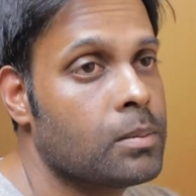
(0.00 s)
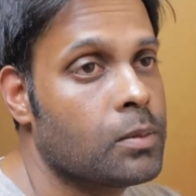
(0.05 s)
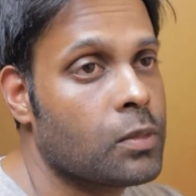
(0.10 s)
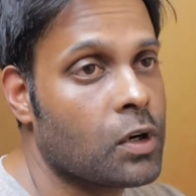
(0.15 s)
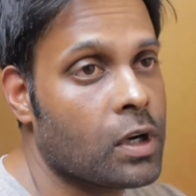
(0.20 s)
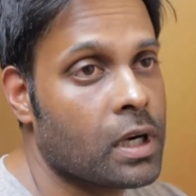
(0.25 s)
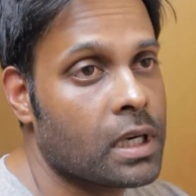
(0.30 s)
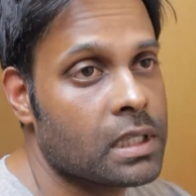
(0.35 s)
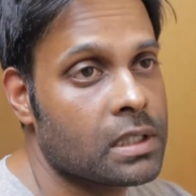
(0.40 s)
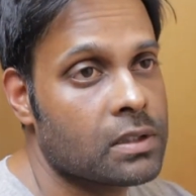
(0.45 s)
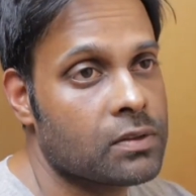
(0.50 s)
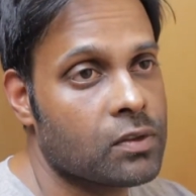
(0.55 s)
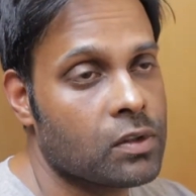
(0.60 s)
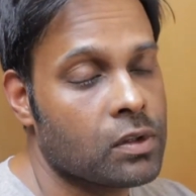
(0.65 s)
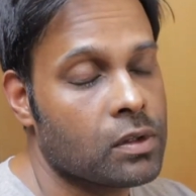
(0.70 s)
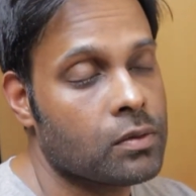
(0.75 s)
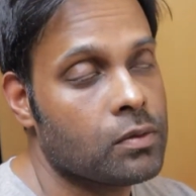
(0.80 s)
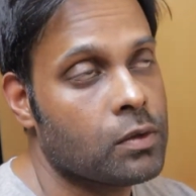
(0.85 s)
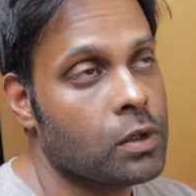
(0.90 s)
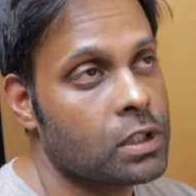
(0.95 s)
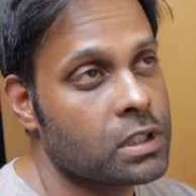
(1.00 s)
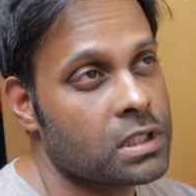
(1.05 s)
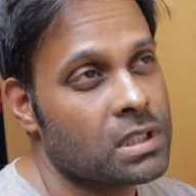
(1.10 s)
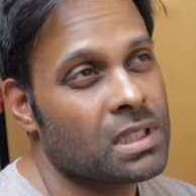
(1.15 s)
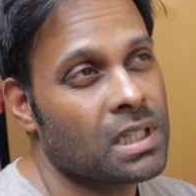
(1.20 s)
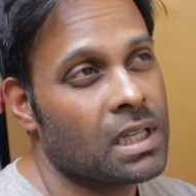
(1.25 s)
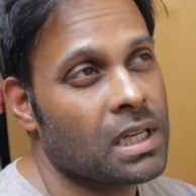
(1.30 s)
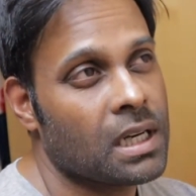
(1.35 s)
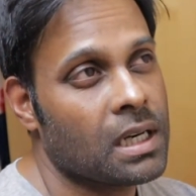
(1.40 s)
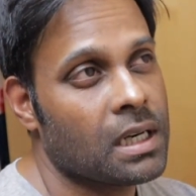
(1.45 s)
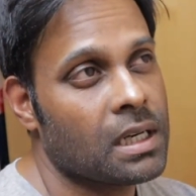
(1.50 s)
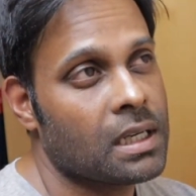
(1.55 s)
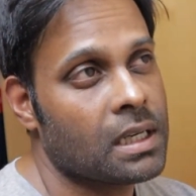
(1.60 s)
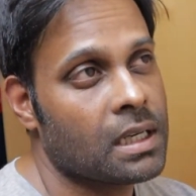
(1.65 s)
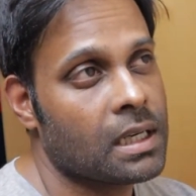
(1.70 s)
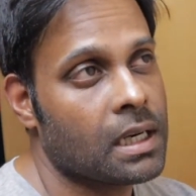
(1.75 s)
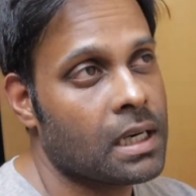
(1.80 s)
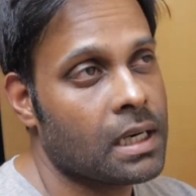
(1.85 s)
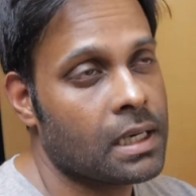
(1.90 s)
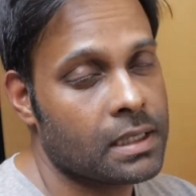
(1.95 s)
price for a watch that
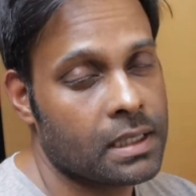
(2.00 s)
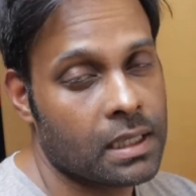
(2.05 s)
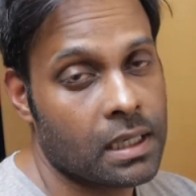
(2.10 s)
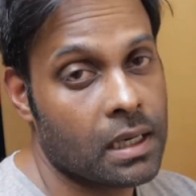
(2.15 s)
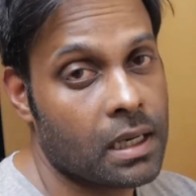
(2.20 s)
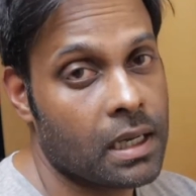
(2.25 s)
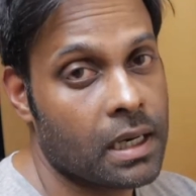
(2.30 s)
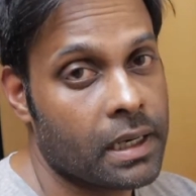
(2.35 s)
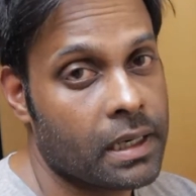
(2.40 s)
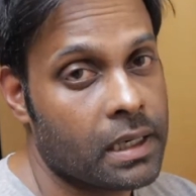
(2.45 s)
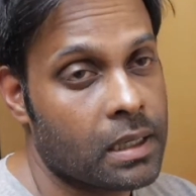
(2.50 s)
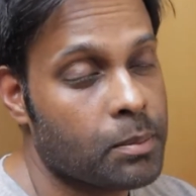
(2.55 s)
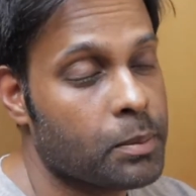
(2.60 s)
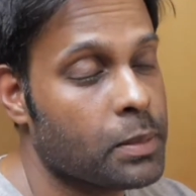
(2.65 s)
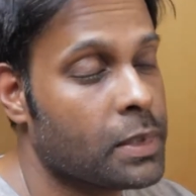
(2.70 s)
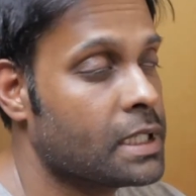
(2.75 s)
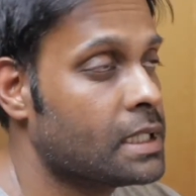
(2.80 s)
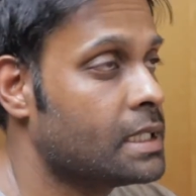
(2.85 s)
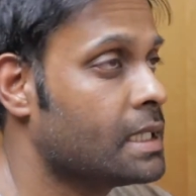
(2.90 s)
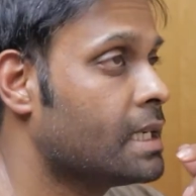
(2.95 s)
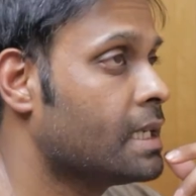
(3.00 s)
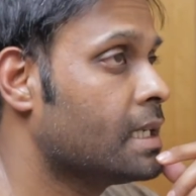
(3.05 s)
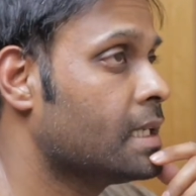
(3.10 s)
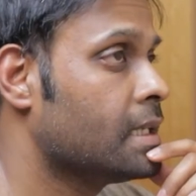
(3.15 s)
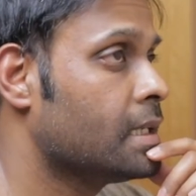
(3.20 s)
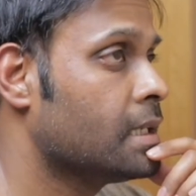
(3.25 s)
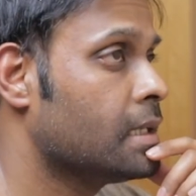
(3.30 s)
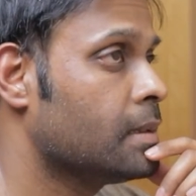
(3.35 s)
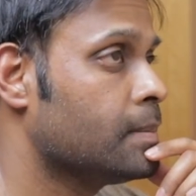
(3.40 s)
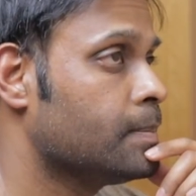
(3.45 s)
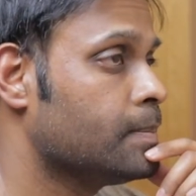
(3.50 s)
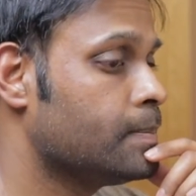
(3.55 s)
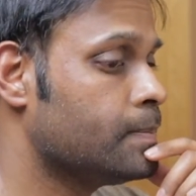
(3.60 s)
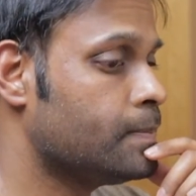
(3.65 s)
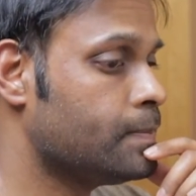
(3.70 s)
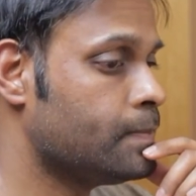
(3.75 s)
I did like, but then